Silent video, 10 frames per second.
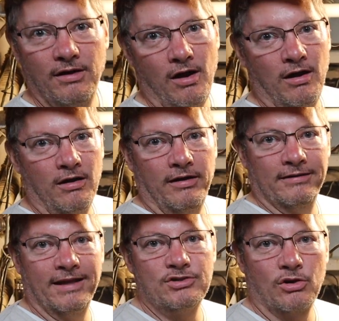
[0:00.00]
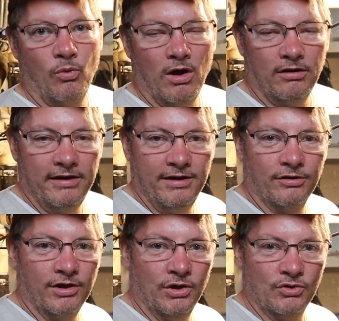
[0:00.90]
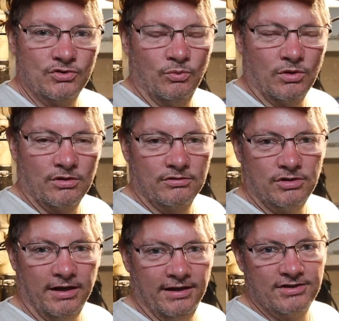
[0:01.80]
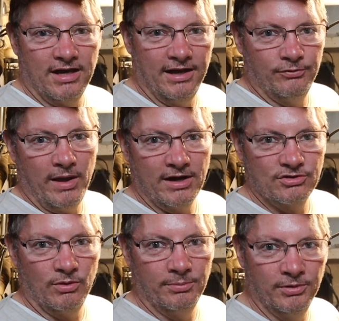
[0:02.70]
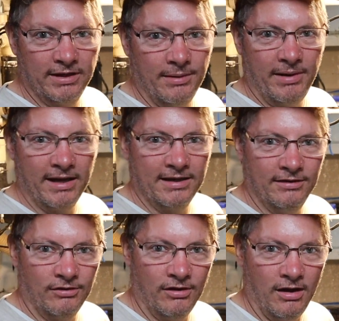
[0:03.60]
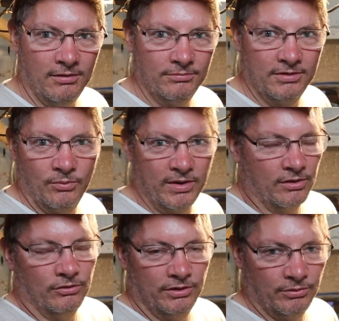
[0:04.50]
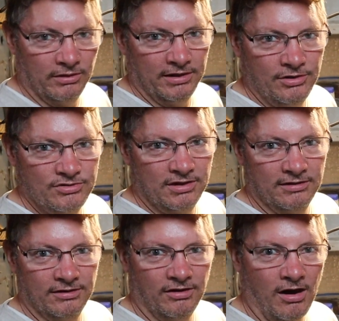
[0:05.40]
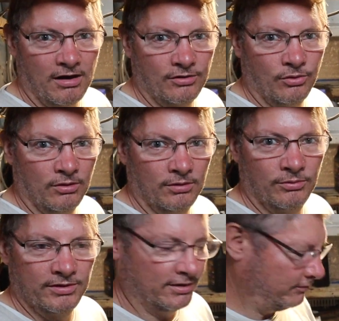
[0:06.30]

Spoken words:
our electric water heater goes, and we're trying to decide if we actually want to put that back in or not. We can only really use it at the dock or with an